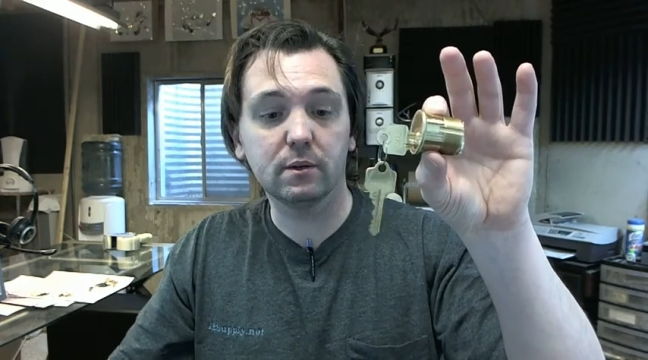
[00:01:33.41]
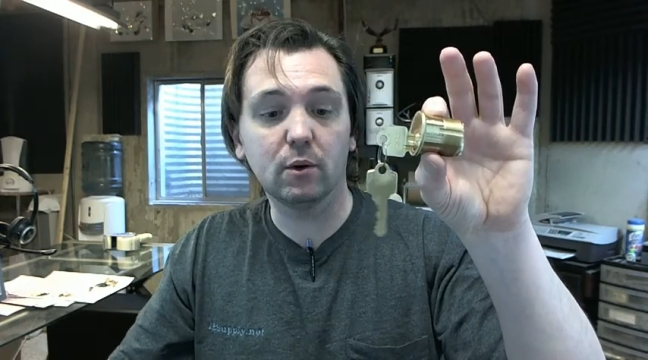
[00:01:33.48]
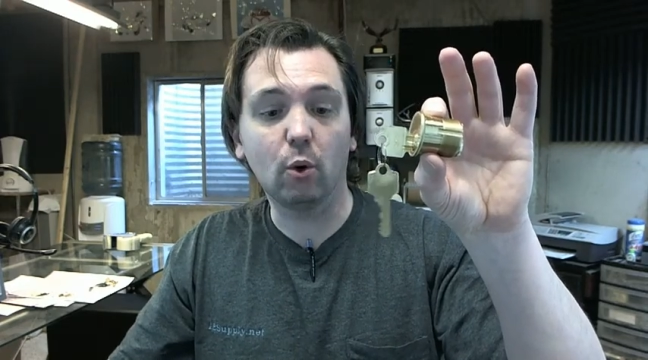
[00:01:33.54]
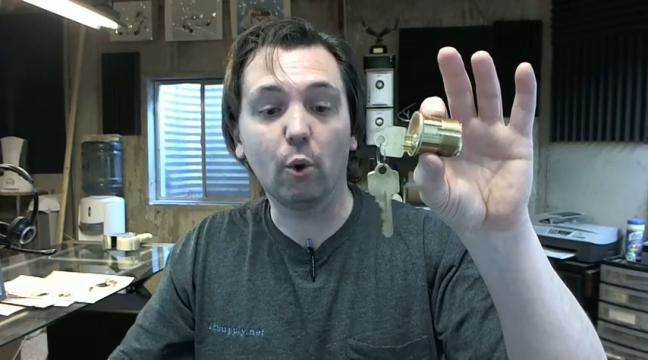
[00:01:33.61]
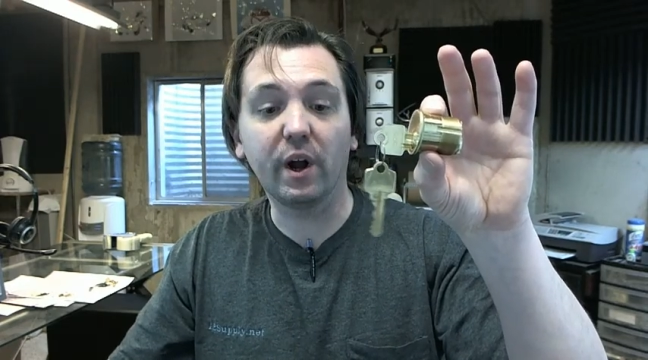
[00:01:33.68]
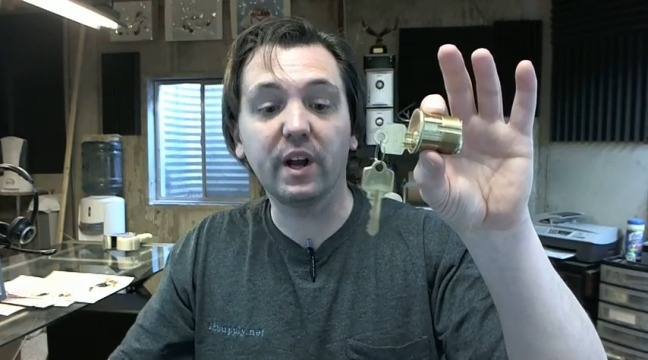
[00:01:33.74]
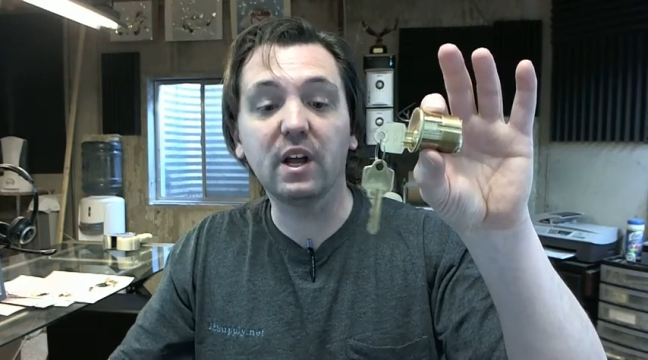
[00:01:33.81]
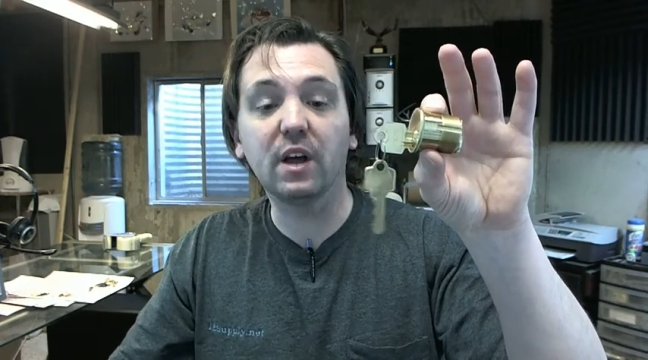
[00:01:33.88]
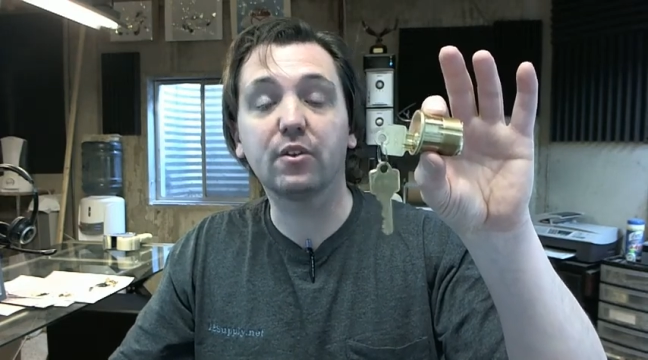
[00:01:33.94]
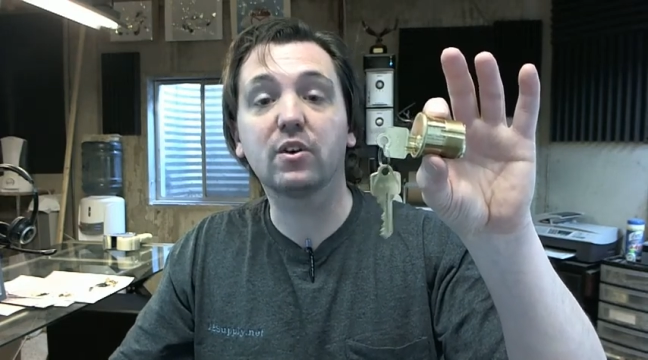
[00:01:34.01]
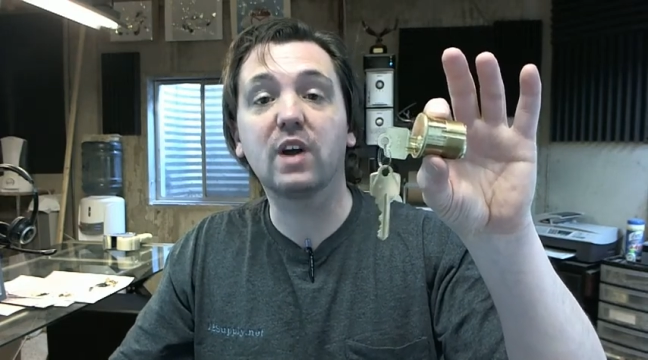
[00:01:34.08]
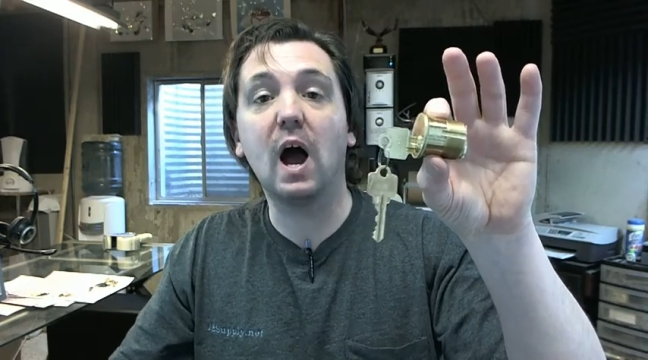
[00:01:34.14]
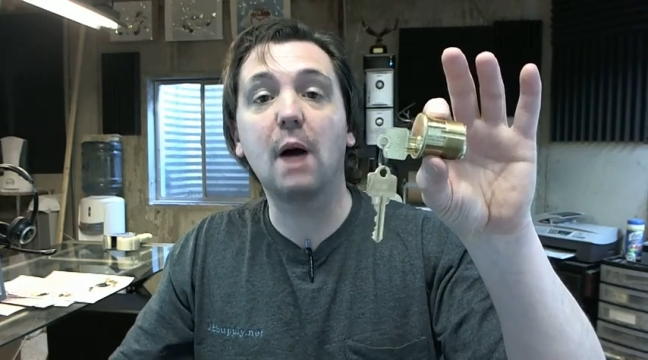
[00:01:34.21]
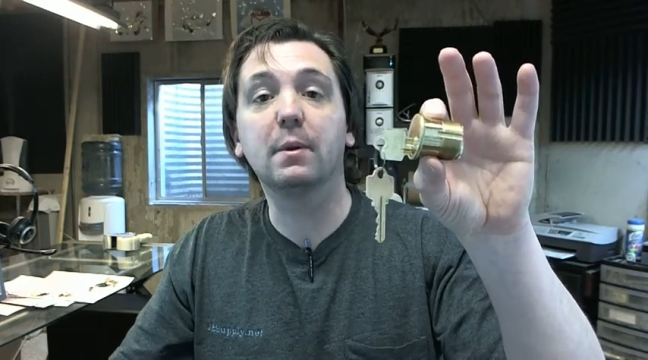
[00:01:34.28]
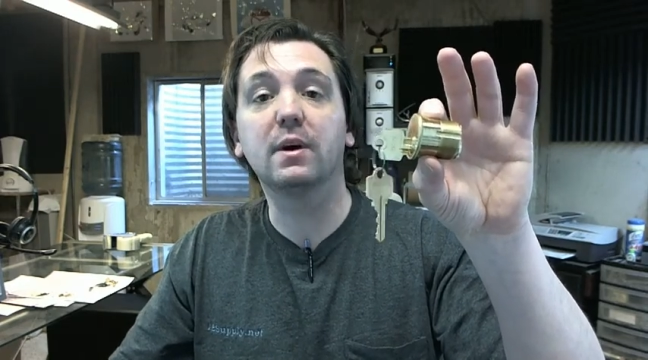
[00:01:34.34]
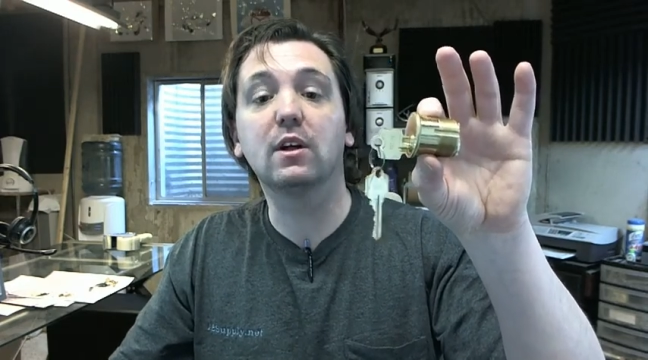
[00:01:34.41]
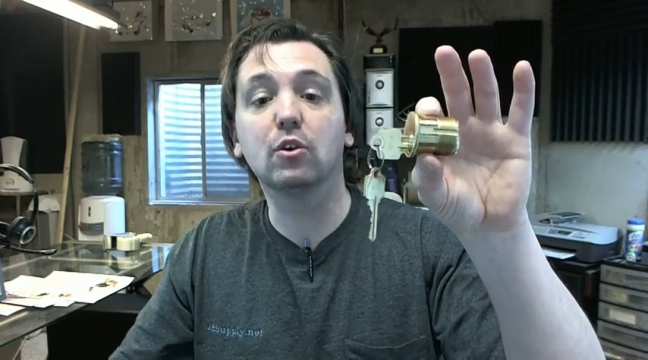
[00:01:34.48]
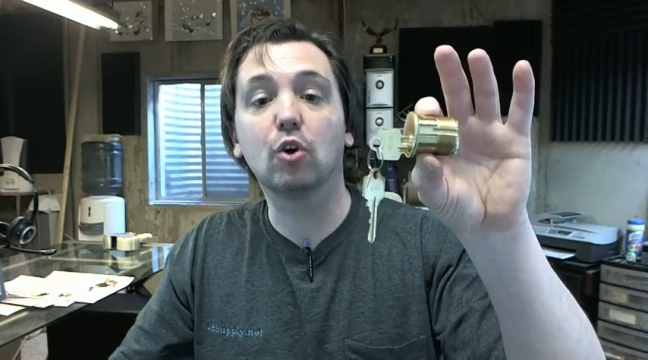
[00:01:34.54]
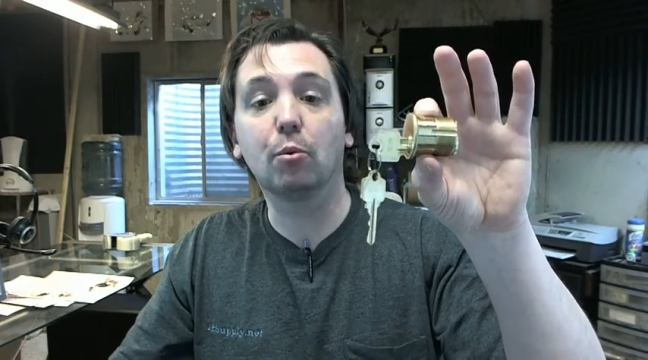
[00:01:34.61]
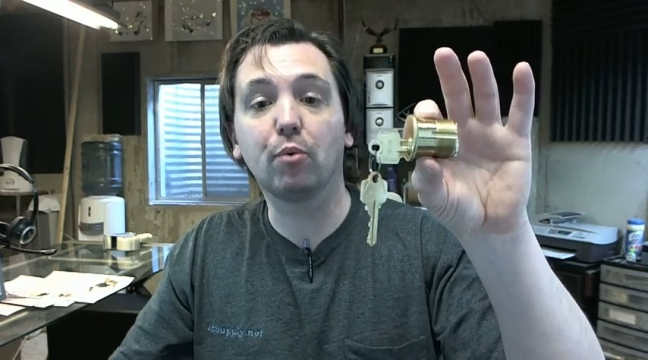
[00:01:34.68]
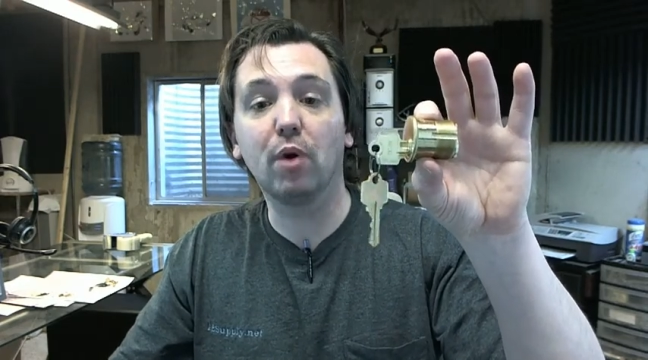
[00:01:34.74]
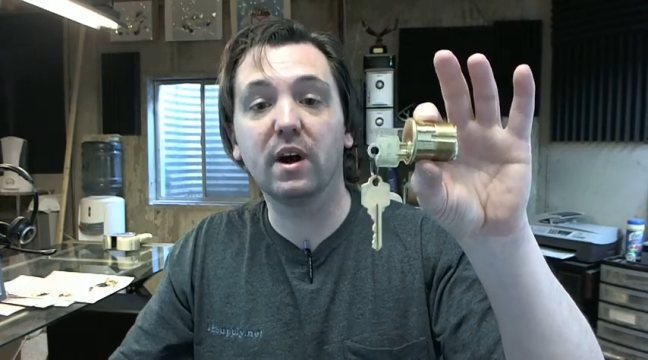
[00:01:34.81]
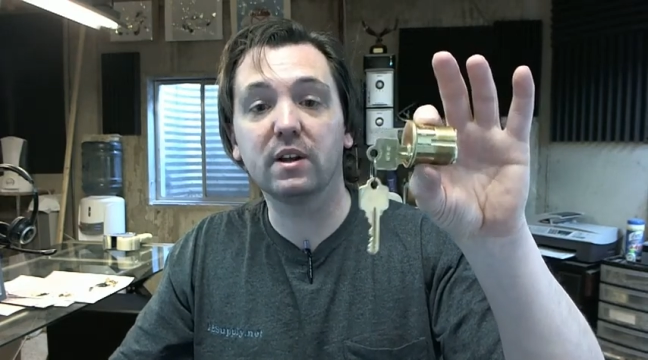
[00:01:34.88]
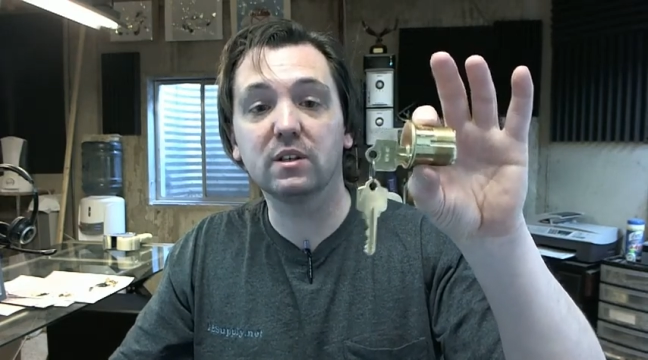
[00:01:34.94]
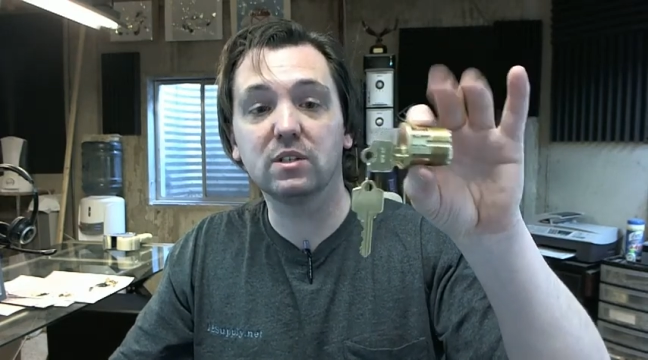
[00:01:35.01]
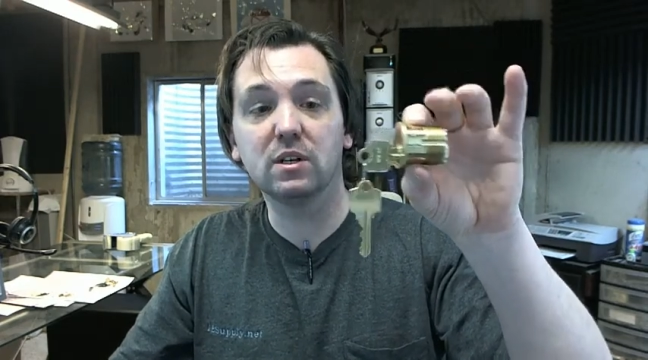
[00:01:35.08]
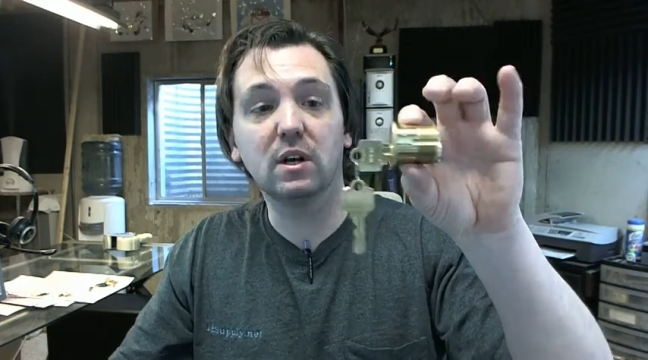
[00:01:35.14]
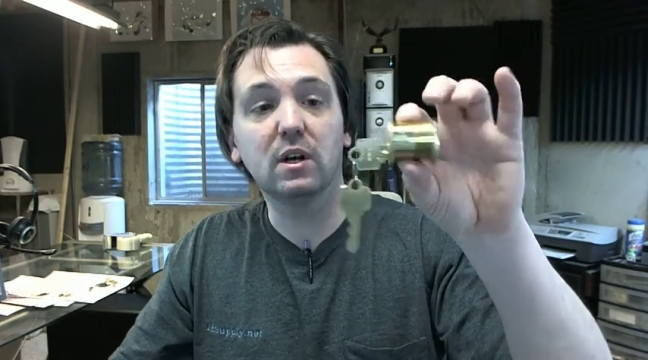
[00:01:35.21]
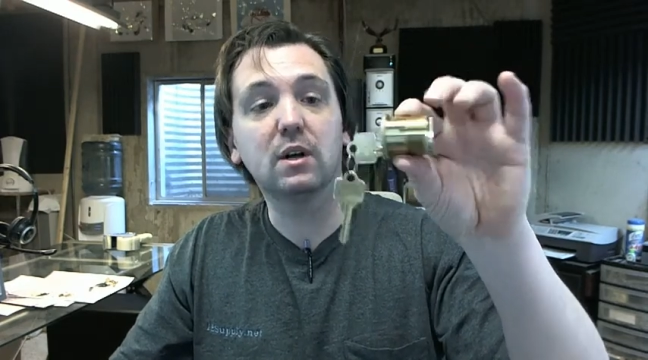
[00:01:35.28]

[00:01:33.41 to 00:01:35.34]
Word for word: or any other Kaba Ilco product,